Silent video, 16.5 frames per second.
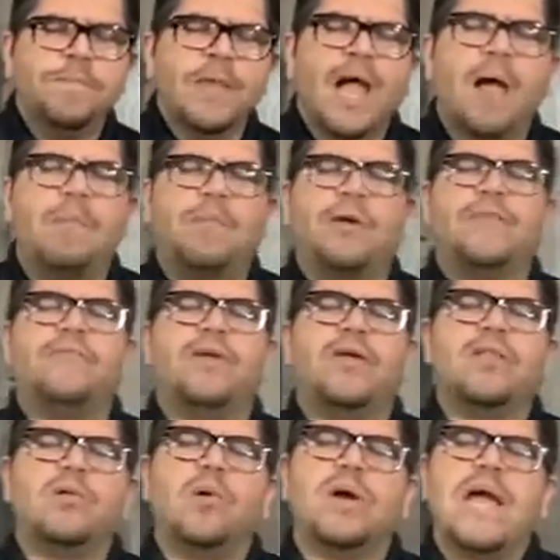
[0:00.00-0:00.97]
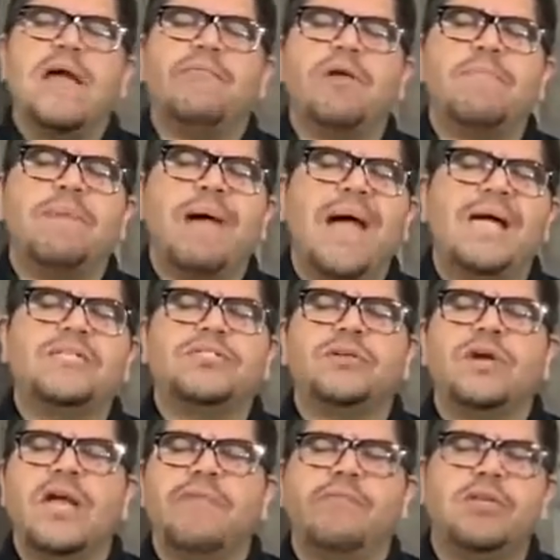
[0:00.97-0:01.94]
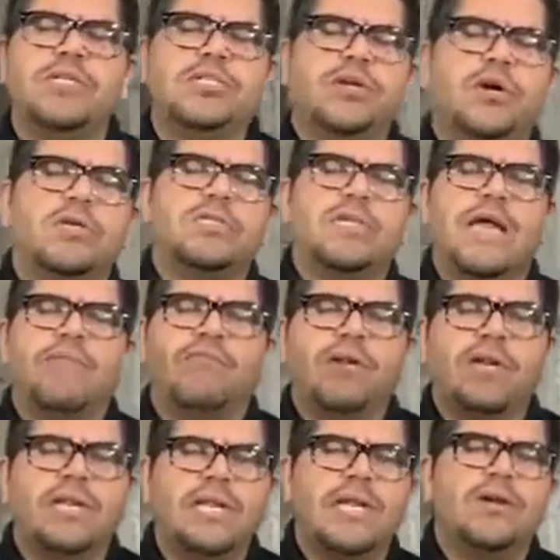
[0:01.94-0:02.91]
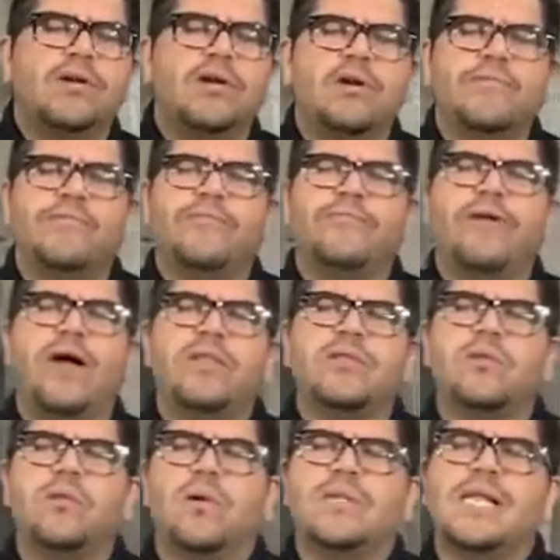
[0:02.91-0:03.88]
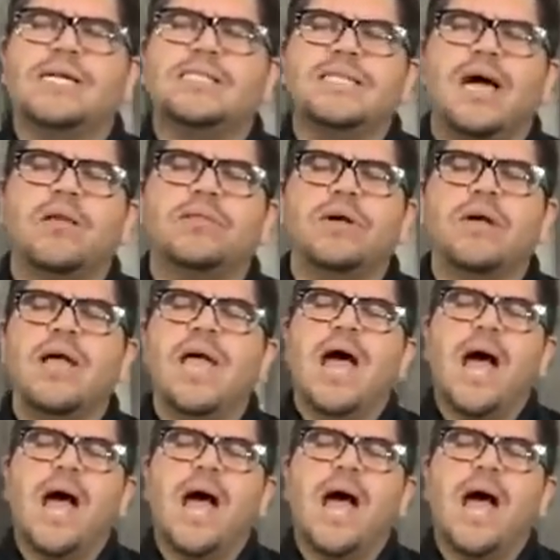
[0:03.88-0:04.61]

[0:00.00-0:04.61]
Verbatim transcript: I pray, Father, Lord, every pastor, every church, every leader, Father, Lord, that's out there,